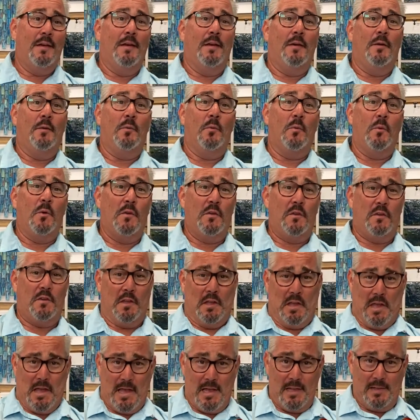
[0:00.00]
Once the
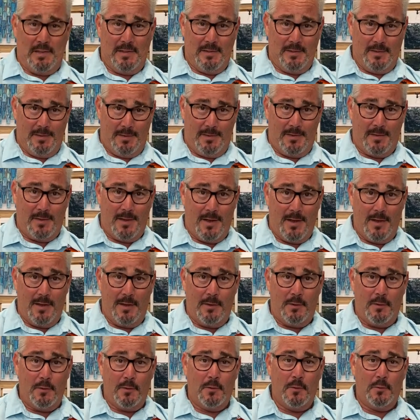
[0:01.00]
case is
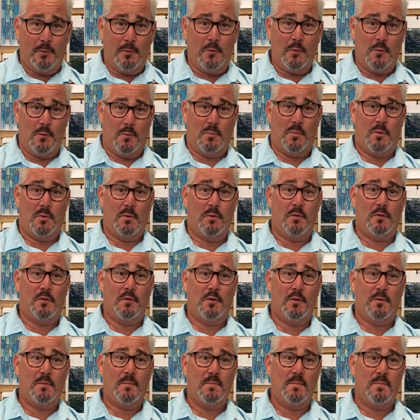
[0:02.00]
assigned to a
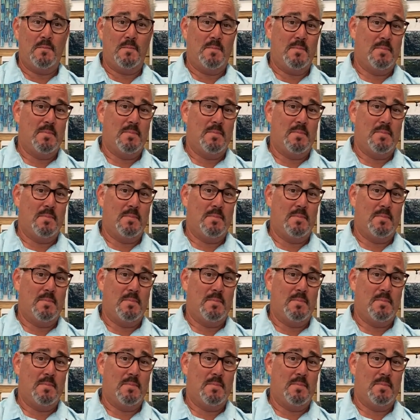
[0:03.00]
person,